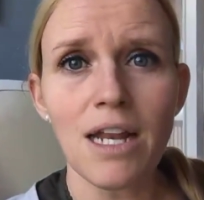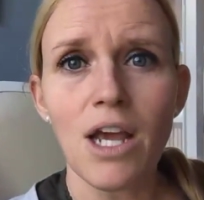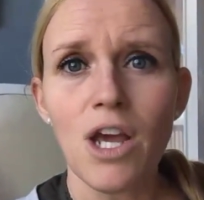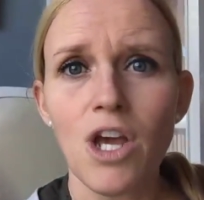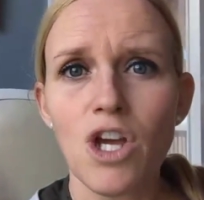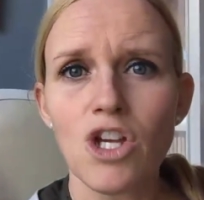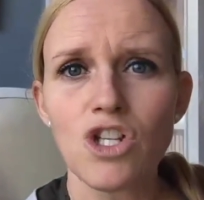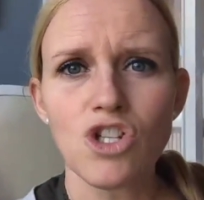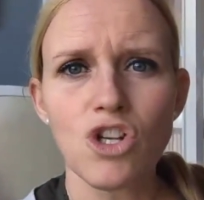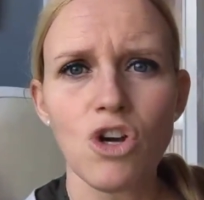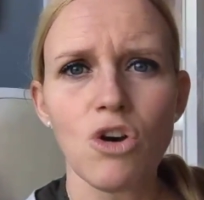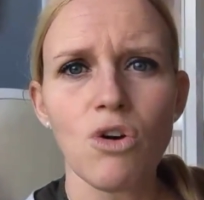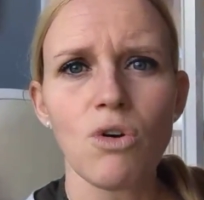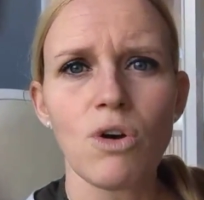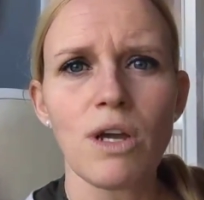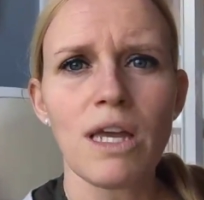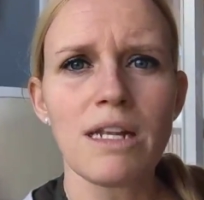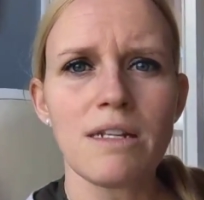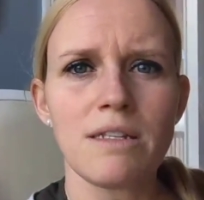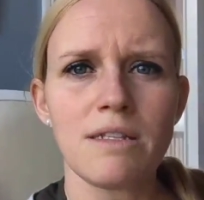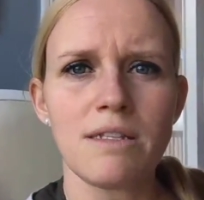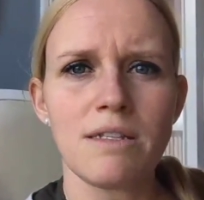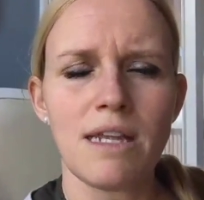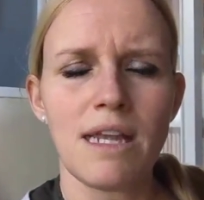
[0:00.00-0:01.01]
So
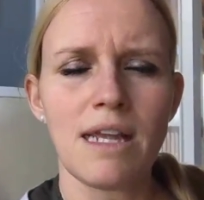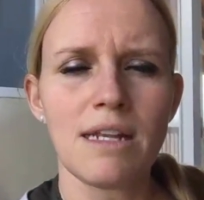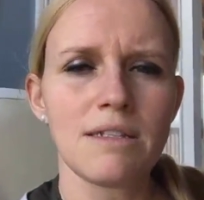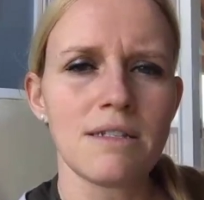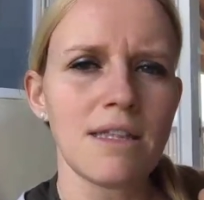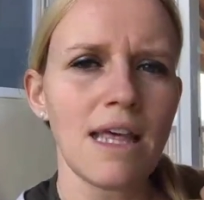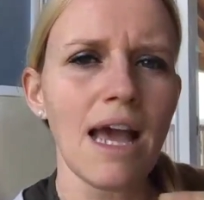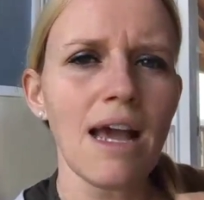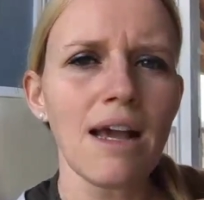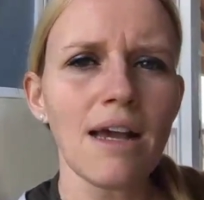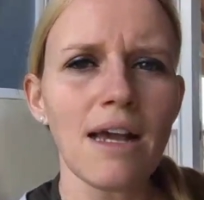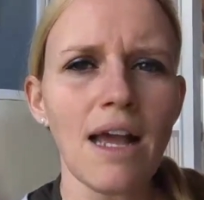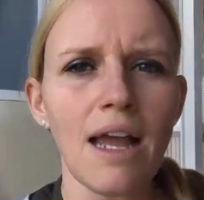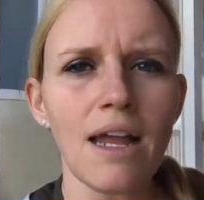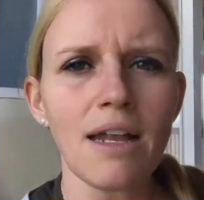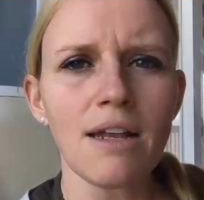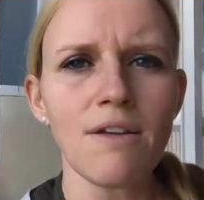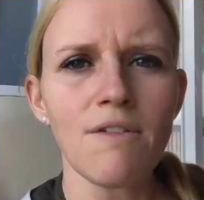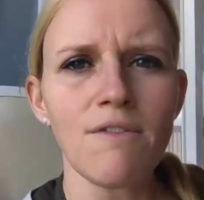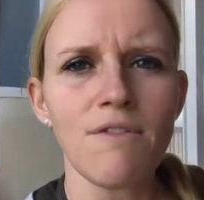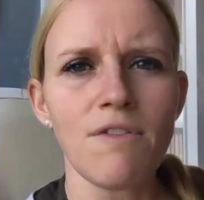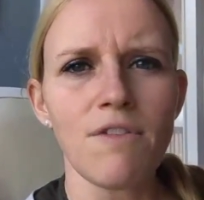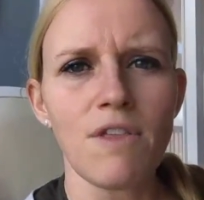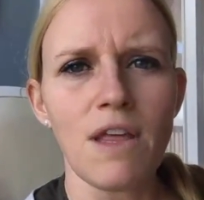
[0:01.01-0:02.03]
it's that kind of
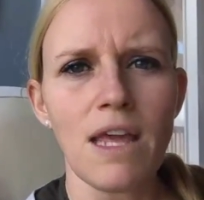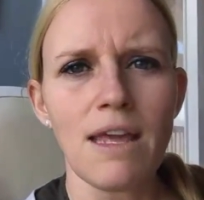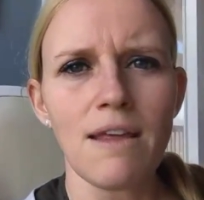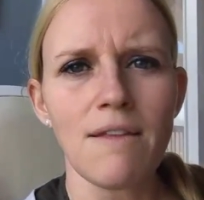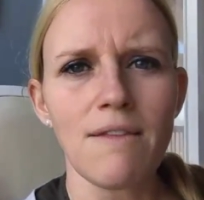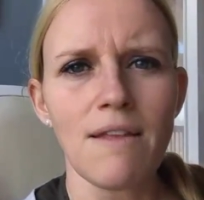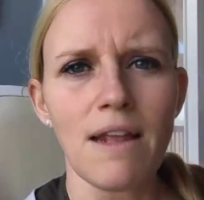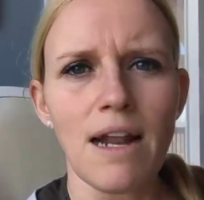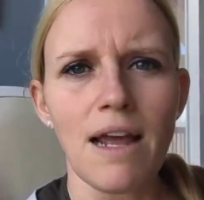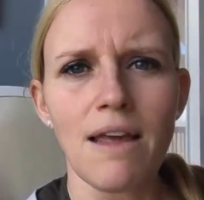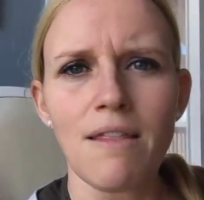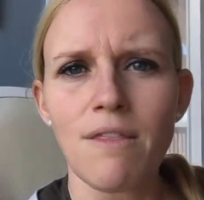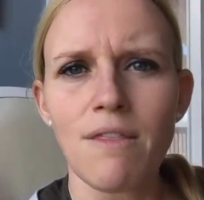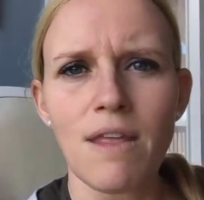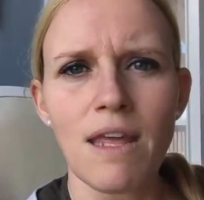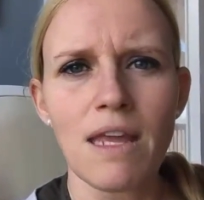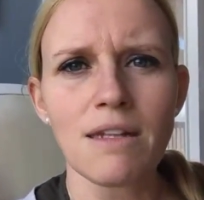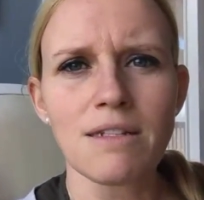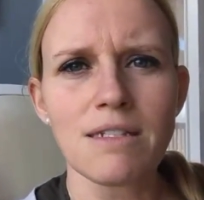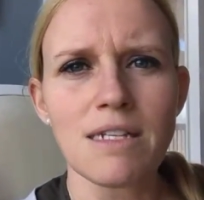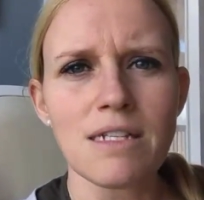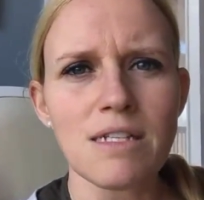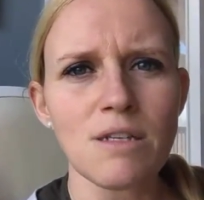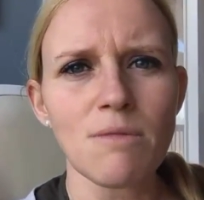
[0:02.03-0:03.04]
thing that I think
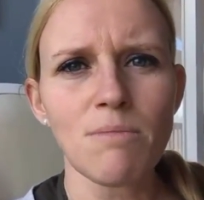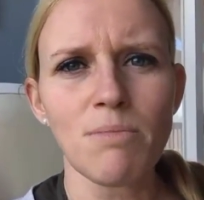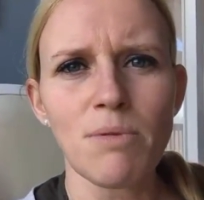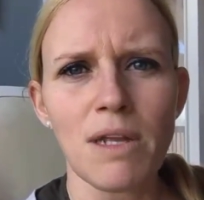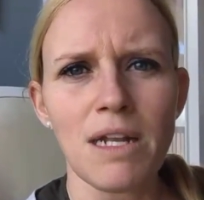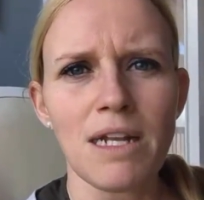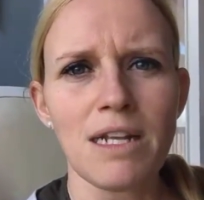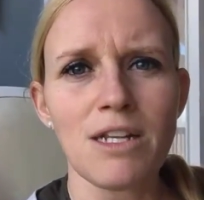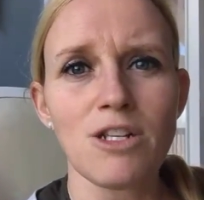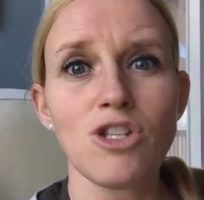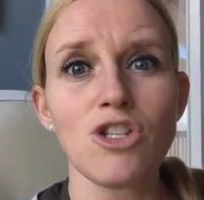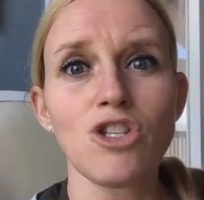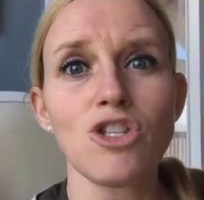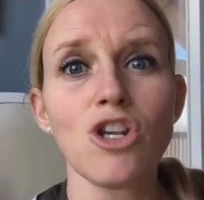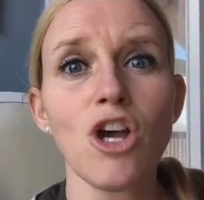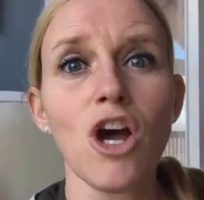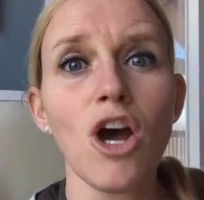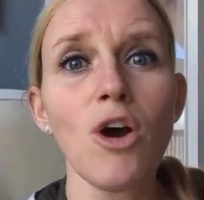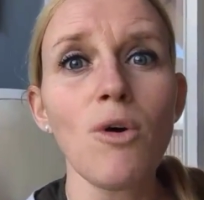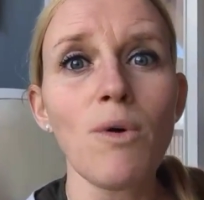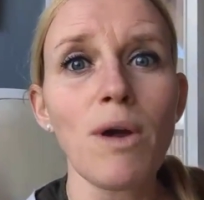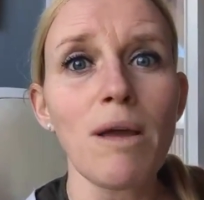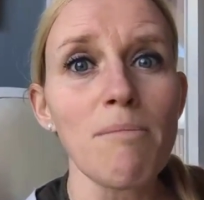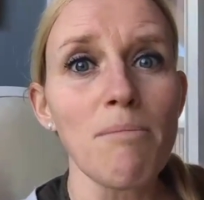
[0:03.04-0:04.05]
discipline is
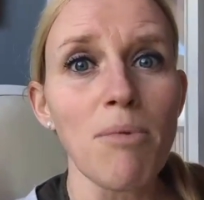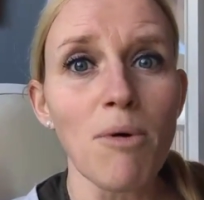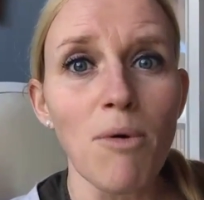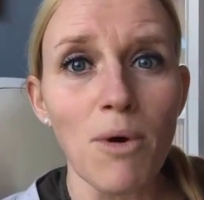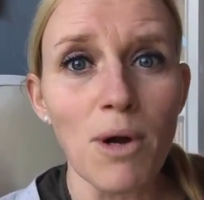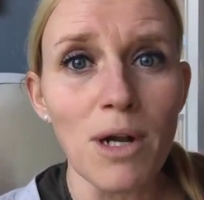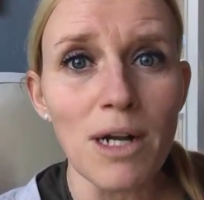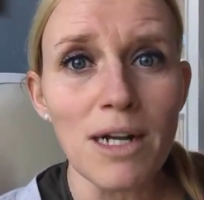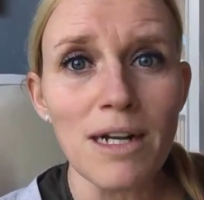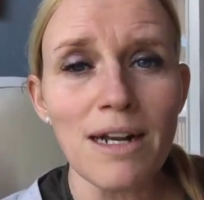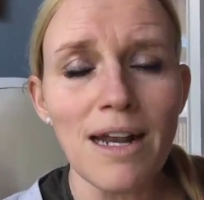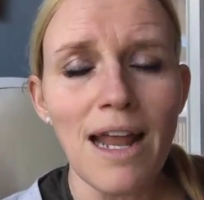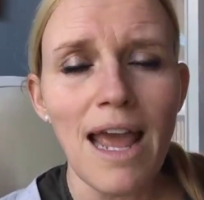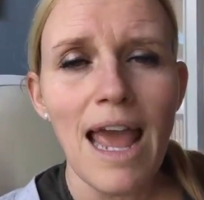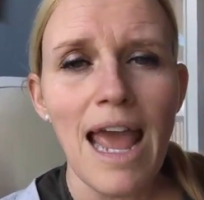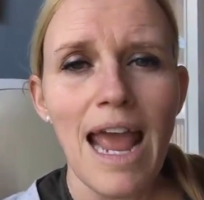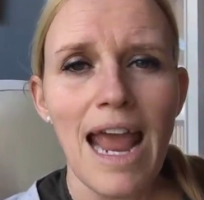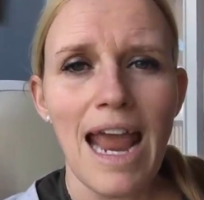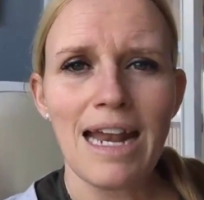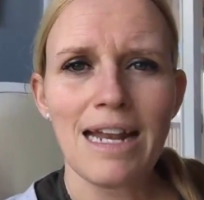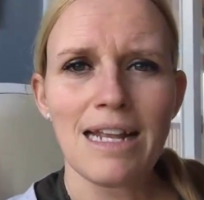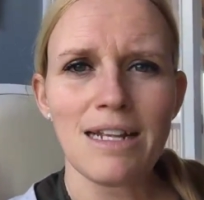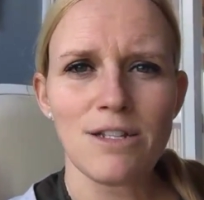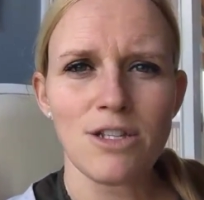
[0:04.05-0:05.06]
so important,
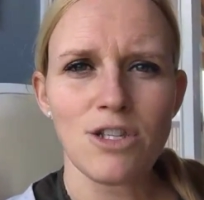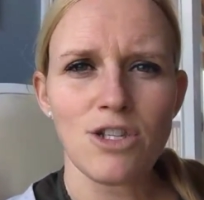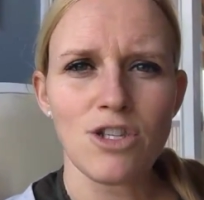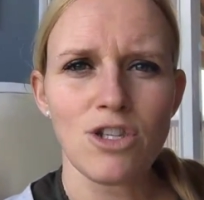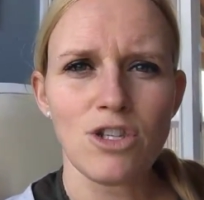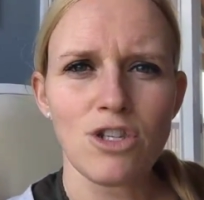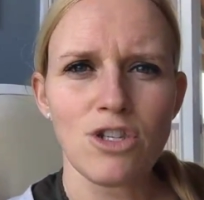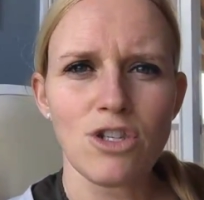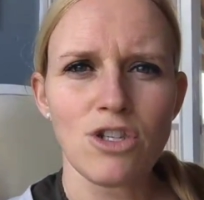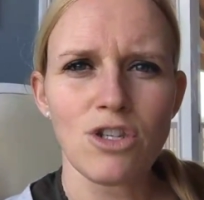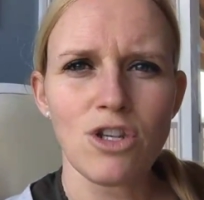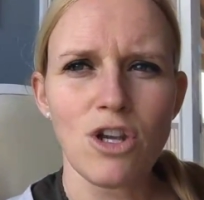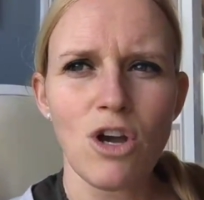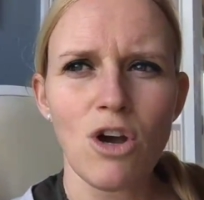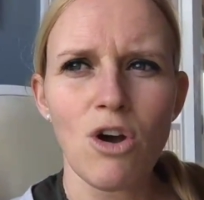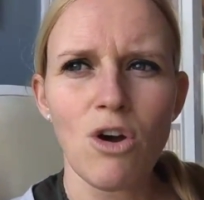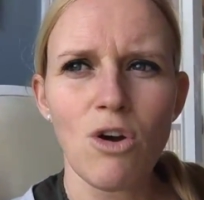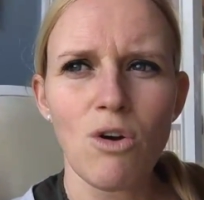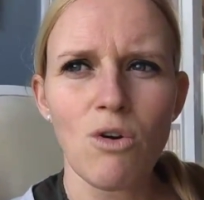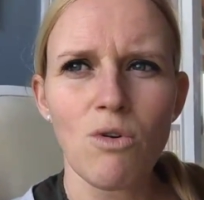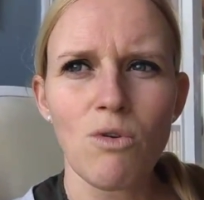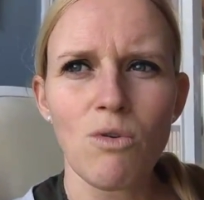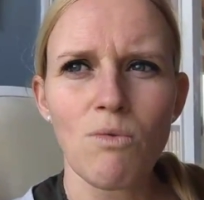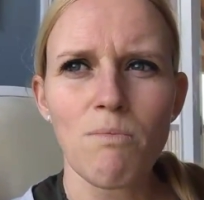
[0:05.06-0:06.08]
and it's
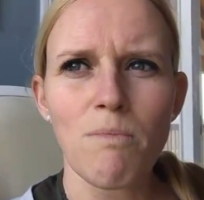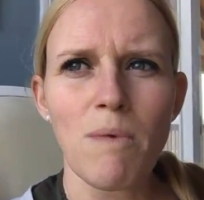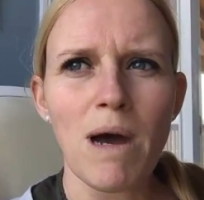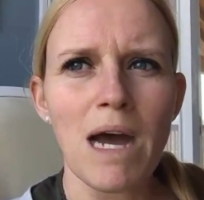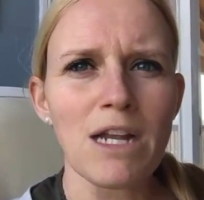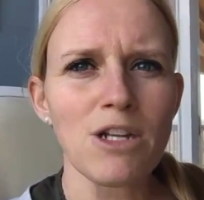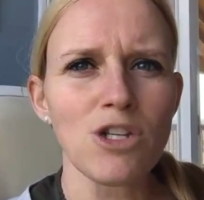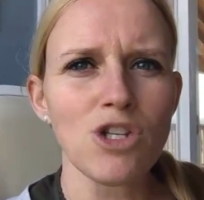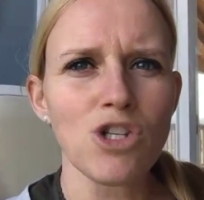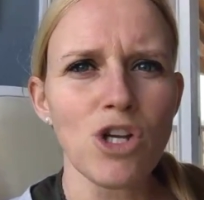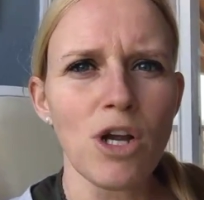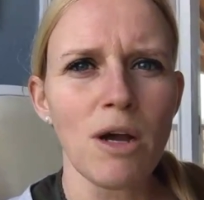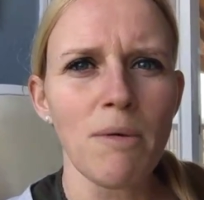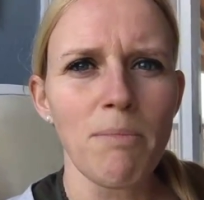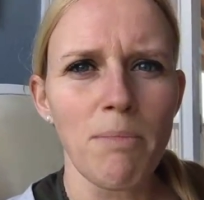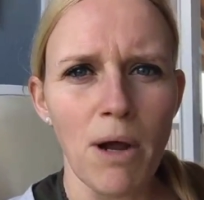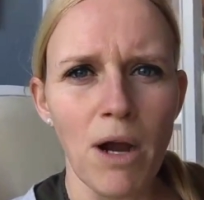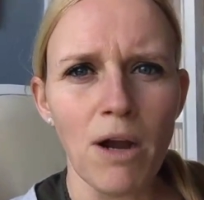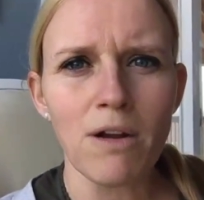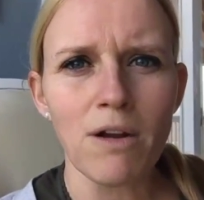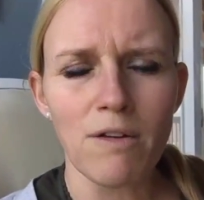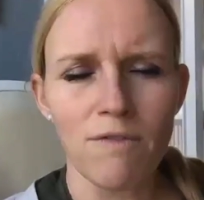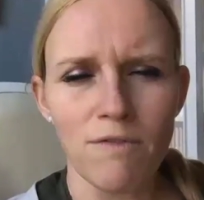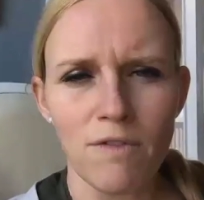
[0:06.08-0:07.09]
so much a
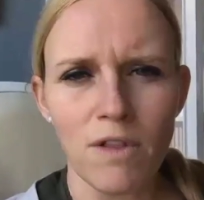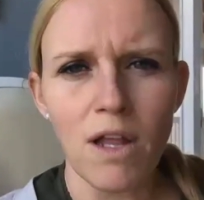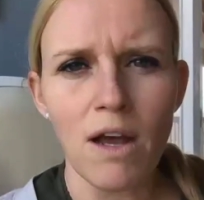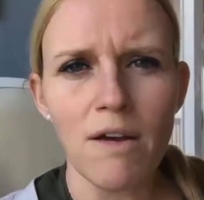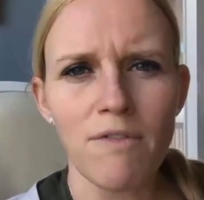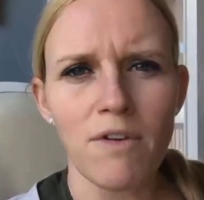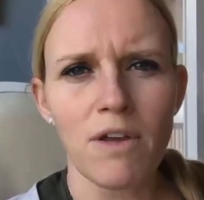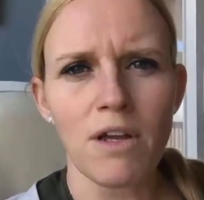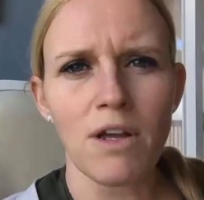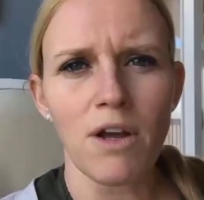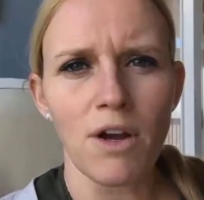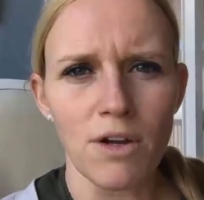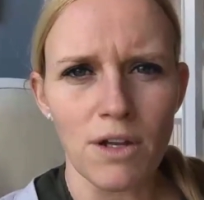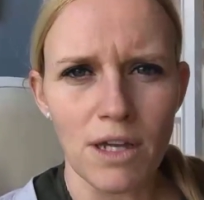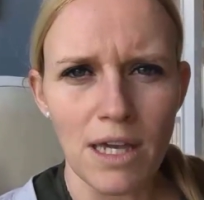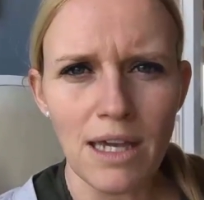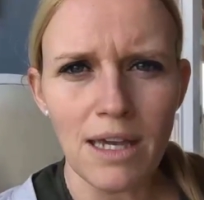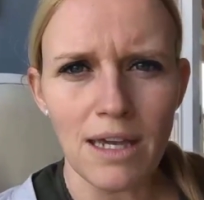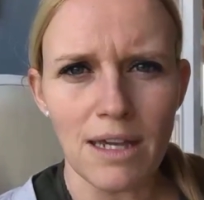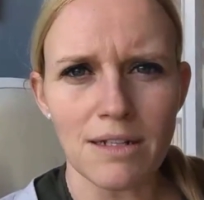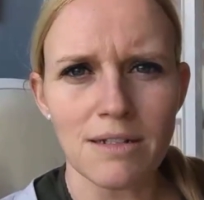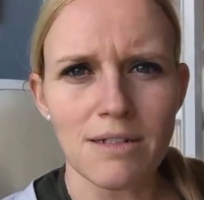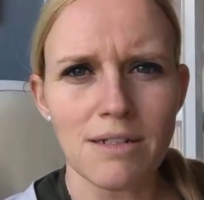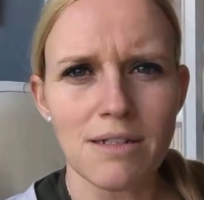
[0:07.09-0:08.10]
part of loving our
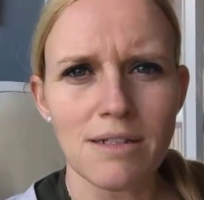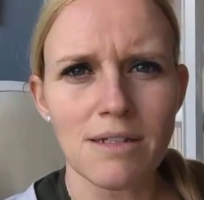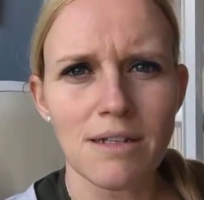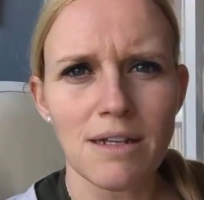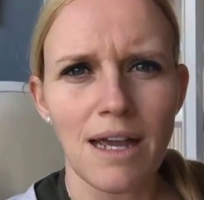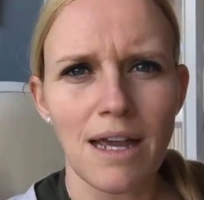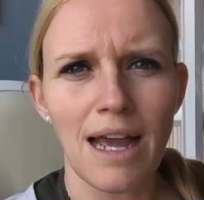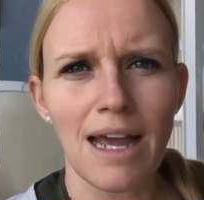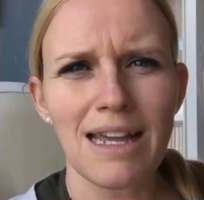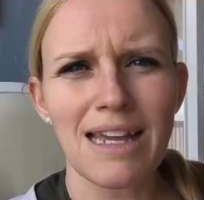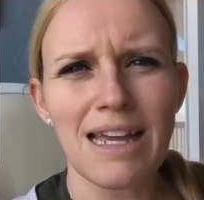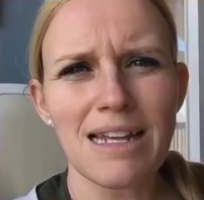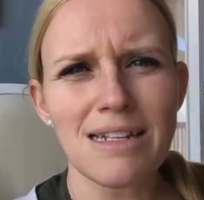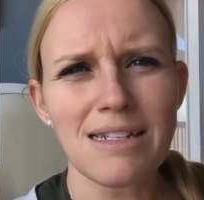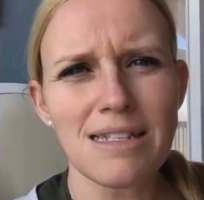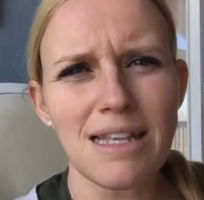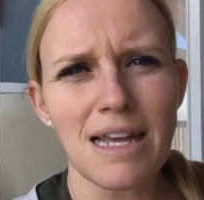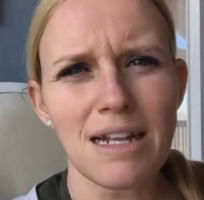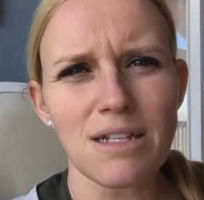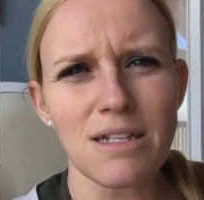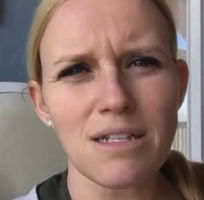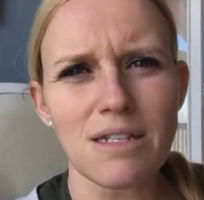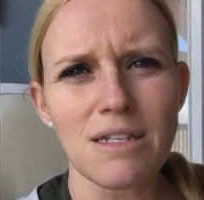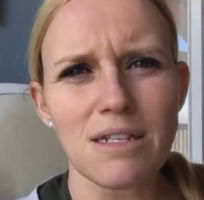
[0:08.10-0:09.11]
kids. I guess that's